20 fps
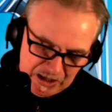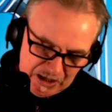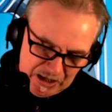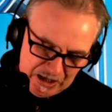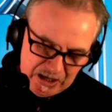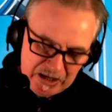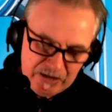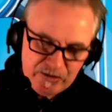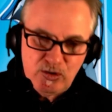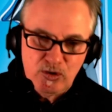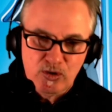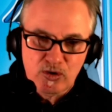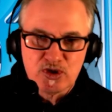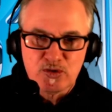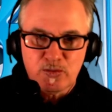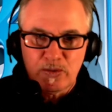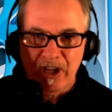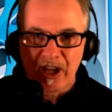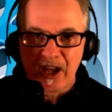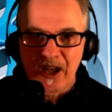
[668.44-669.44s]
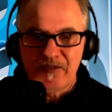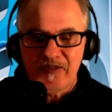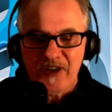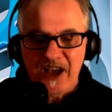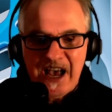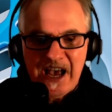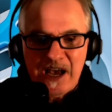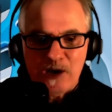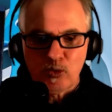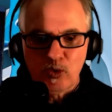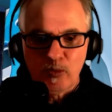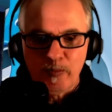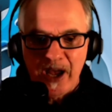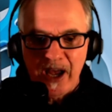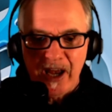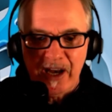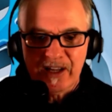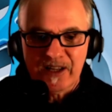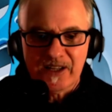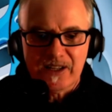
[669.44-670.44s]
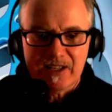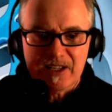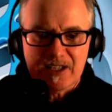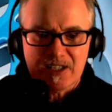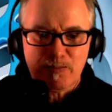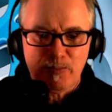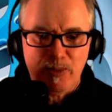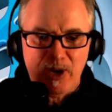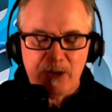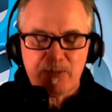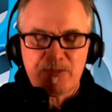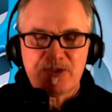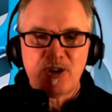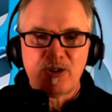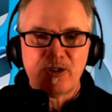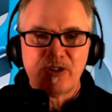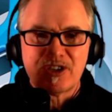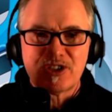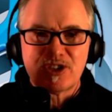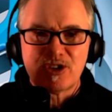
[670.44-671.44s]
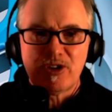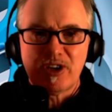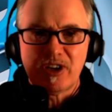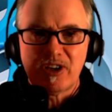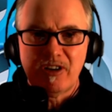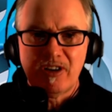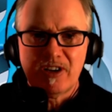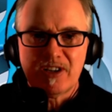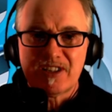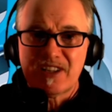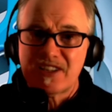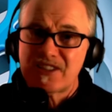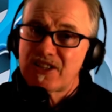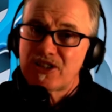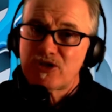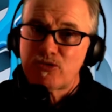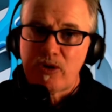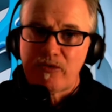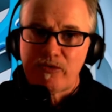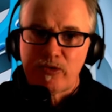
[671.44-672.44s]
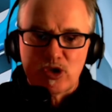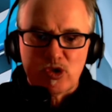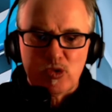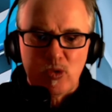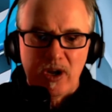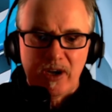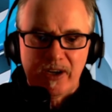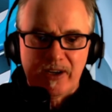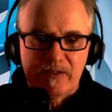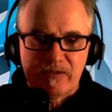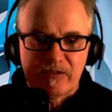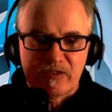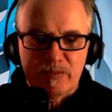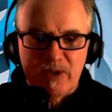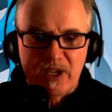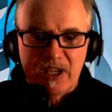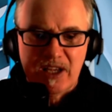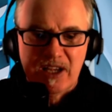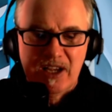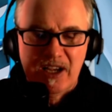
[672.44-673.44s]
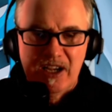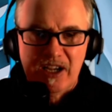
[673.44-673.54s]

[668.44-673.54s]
And of course we have Aquaman. This pops out of the screen, guys. This is reference quality for me.